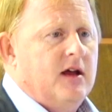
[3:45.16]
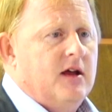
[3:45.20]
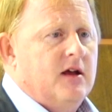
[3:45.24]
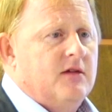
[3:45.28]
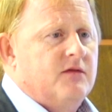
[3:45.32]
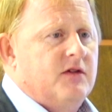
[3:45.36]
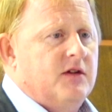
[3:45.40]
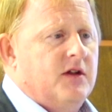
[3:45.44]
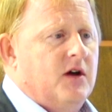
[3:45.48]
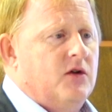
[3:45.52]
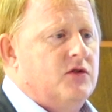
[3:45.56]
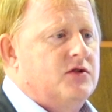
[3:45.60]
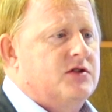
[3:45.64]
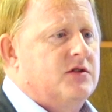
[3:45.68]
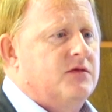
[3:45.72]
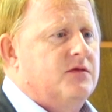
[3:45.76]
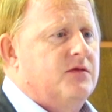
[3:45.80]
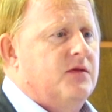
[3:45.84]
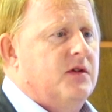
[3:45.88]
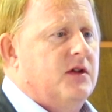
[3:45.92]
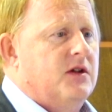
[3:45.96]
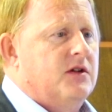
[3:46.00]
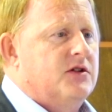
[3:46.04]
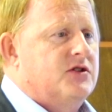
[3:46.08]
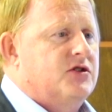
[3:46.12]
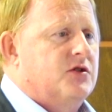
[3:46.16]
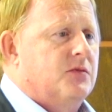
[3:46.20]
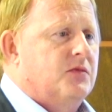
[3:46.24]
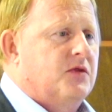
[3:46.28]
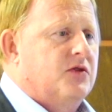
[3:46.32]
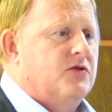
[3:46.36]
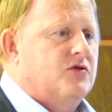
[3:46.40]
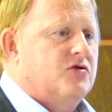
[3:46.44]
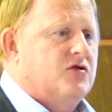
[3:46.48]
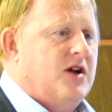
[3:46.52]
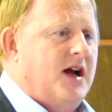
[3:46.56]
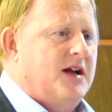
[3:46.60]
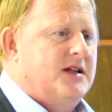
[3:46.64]
For those of
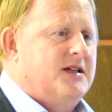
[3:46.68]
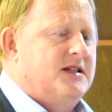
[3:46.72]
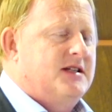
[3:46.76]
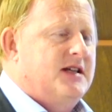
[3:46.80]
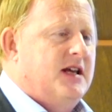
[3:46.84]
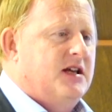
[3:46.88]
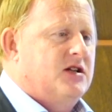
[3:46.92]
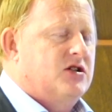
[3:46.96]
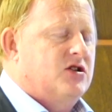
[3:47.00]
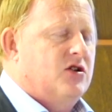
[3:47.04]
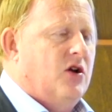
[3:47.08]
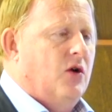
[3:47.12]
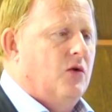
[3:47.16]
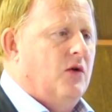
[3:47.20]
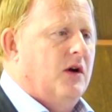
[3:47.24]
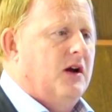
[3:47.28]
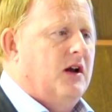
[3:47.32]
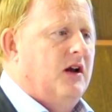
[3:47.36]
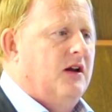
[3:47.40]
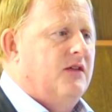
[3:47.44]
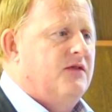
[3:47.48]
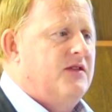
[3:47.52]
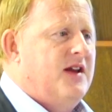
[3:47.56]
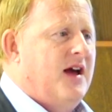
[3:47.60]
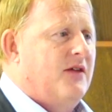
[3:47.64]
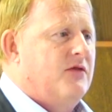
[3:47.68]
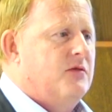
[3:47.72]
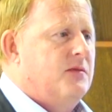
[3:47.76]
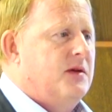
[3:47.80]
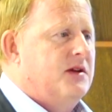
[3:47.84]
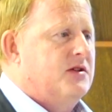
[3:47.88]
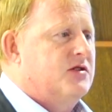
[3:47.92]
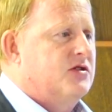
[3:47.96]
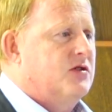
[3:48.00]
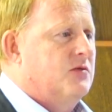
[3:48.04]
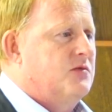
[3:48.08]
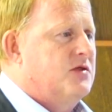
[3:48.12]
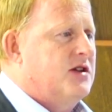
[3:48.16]
subcontractors historically have never
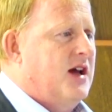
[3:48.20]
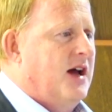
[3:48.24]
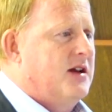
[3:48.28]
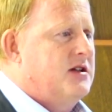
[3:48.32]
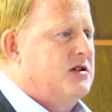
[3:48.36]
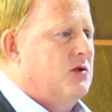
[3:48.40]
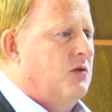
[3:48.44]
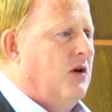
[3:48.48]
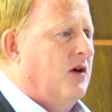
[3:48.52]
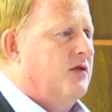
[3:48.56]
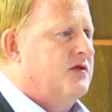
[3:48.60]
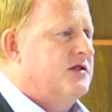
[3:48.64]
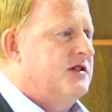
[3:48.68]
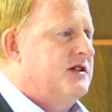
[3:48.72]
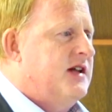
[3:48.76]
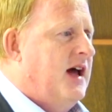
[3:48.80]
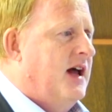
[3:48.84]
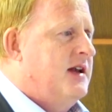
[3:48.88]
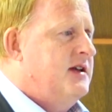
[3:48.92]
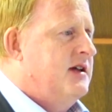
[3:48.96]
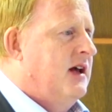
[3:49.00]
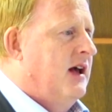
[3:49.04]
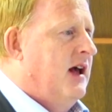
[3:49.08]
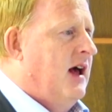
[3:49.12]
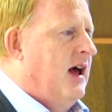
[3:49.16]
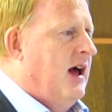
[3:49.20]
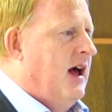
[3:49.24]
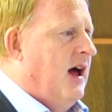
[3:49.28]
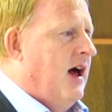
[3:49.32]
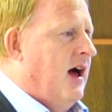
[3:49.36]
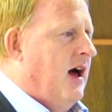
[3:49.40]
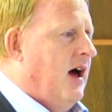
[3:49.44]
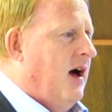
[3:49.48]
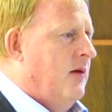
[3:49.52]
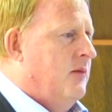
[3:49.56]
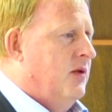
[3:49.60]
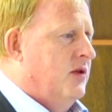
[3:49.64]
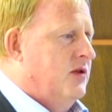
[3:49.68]
been subject to Ofsted,
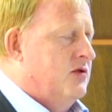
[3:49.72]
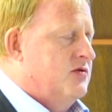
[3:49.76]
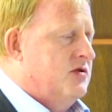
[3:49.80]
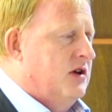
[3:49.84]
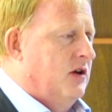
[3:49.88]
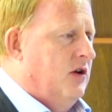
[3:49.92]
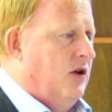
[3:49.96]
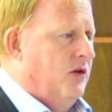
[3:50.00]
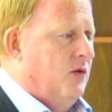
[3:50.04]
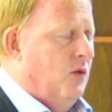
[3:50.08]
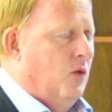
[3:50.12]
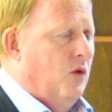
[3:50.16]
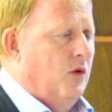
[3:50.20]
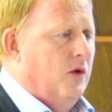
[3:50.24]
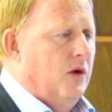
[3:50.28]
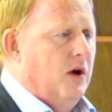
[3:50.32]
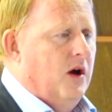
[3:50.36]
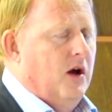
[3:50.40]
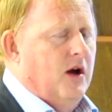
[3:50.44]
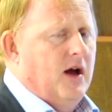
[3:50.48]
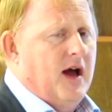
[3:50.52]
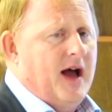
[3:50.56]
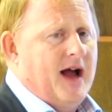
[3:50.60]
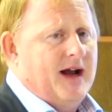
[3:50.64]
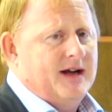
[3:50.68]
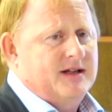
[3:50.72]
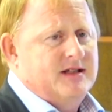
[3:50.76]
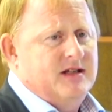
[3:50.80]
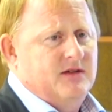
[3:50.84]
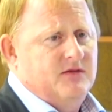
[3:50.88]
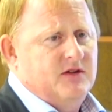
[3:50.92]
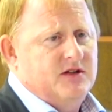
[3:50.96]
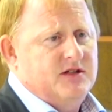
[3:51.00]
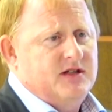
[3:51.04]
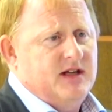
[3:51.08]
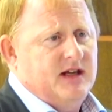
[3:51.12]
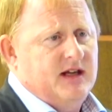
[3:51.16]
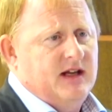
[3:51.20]
but there was a lot of
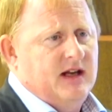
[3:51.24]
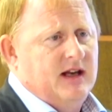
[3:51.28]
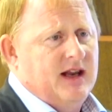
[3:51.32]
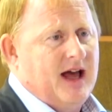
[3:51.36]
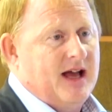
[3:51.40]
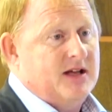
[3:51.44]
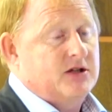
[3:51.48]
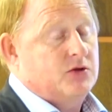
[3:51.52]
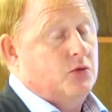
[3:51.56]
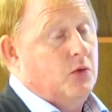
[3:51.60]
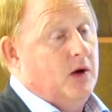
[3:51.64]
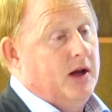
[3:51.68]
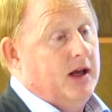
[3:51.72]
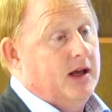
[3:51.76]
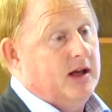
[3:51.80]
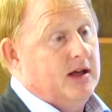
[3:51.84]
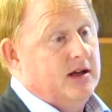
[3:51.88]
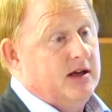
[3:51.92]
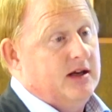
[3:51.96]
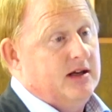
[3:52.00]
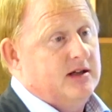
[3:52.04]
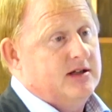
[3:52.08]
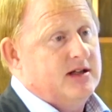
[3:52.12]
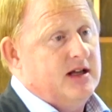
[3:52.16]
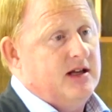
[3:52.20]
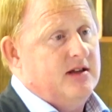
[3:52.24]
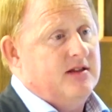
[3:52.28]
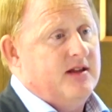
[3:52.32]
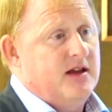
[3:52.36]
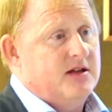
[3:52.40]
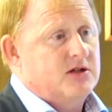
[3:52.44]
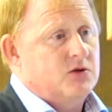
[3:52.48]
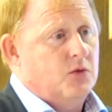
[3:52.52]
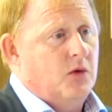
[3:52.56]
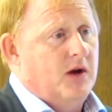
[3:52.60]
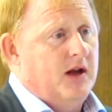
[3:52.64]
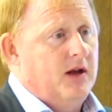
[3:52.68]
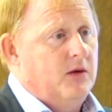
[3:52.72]
activity last week and indeed
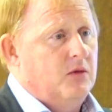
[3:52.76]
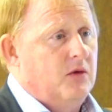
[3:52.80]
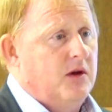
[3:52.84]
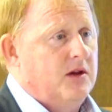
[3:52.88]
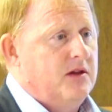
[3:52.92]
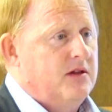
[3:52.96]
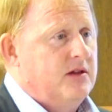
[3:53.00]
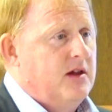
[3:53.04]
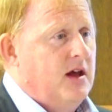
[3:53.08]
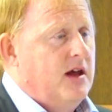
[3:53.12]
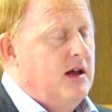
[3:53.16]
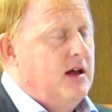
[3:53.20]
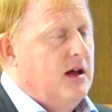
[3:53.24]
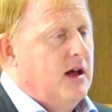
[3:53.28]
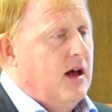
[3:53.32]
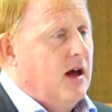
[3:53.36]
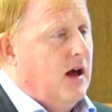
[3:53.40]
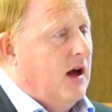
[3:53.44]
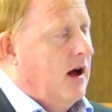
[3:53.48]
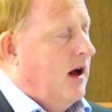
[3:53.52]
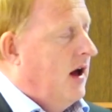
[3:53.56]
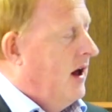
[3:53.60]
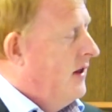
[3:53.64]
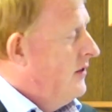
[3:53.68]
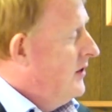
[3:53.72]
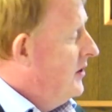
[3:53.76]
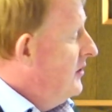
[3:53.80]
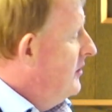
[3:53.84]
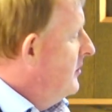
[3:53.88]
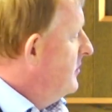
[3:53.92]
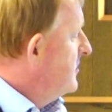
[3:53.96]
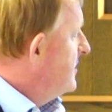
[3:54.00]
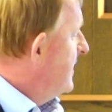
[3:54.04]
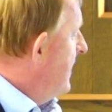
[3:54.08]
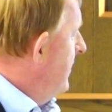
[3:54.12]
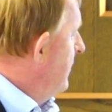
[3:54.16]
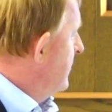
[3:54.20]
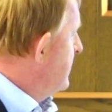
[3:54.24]
this week with the new
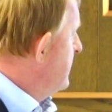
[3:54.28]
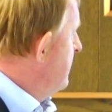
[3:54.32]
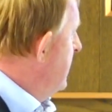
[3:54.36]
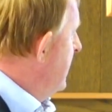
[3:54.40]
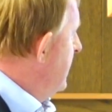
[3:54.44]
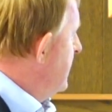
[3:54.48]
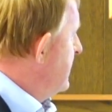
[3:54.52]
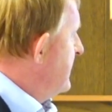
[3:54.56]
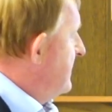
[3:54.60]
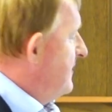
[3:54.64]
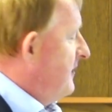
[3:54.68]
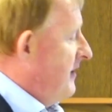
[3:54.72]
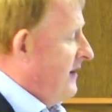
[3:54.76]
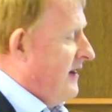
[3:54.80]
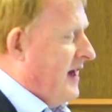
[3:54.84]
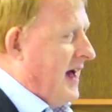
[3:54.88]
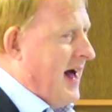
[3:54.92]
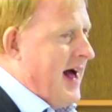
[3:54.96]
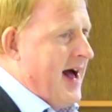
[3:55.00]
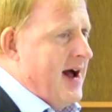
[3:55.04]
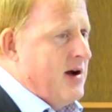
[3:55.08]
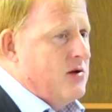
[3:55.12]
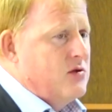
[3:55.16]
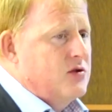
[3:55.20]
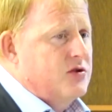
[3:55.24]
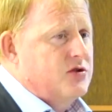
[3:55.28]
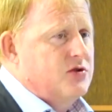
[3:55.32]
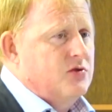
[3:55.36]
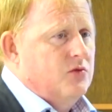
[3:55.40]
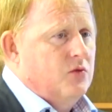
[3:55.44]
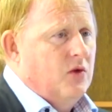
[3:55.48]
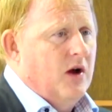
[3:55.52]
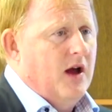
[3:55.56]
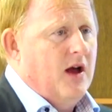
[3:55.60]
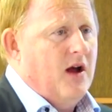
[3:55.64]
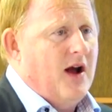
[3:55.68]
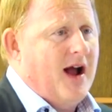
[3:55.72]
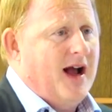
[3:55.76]
skills minister in the House,
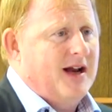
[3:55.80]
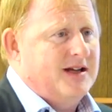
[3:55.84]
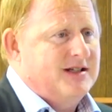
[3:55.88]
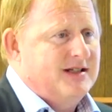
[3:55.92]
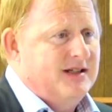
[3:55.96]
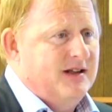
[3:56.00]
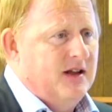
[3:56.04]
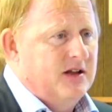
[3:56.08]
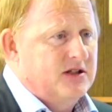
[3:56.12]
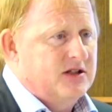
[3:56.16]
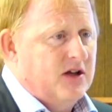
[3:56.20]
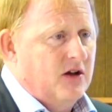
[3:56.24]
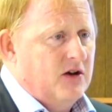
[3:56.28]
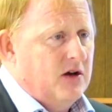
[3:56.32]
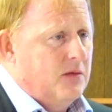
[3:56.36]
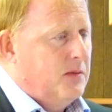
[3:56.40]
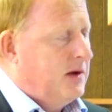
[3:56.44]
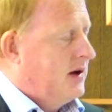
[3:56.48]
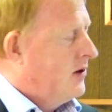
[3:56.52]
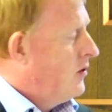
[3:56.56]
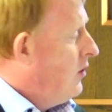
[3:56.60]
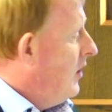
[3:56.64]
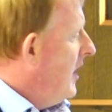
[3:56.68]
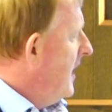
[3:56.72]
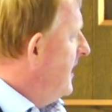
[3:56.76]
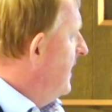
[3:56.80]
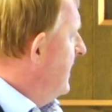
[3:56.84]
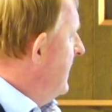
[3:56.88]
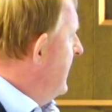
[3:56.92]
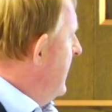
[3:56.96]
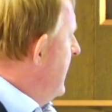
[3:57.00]
where actually there's going to be quite a